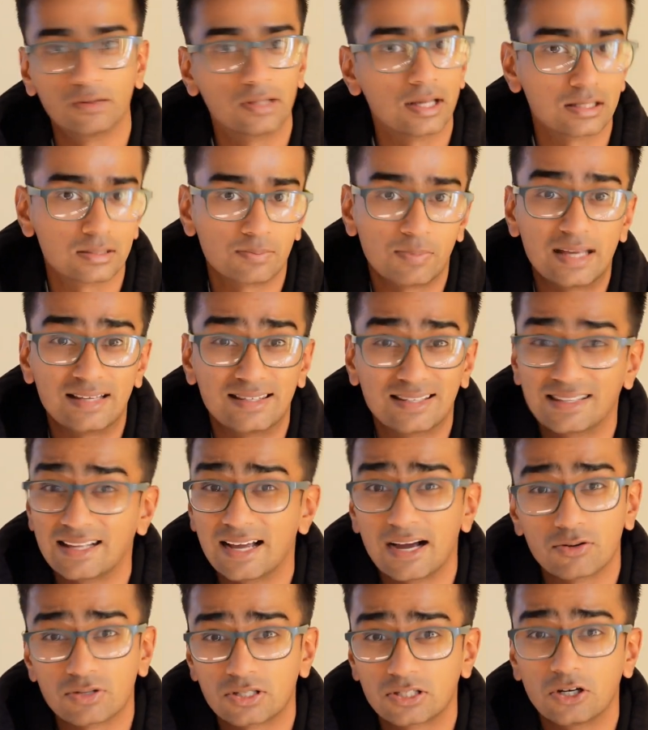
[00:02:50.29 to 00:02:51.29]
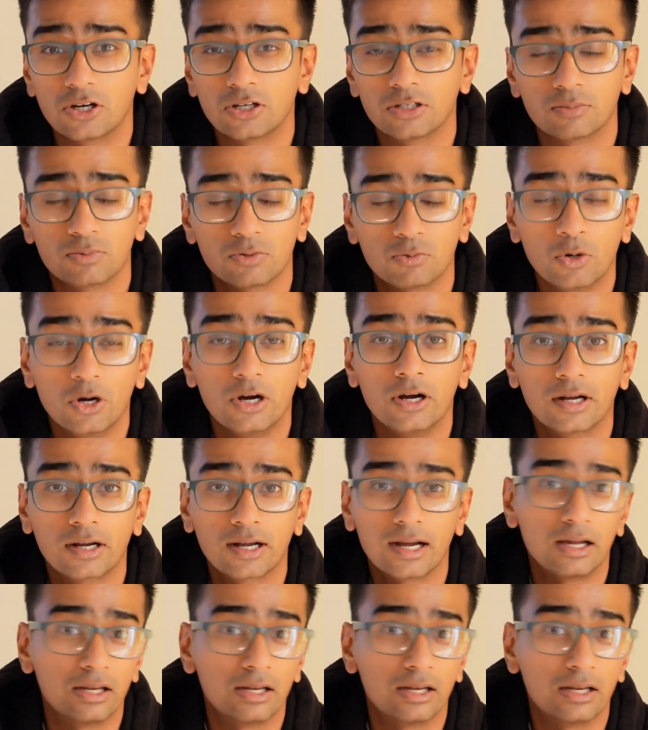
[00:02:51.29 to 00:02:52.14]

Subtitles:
That's basically how startups work.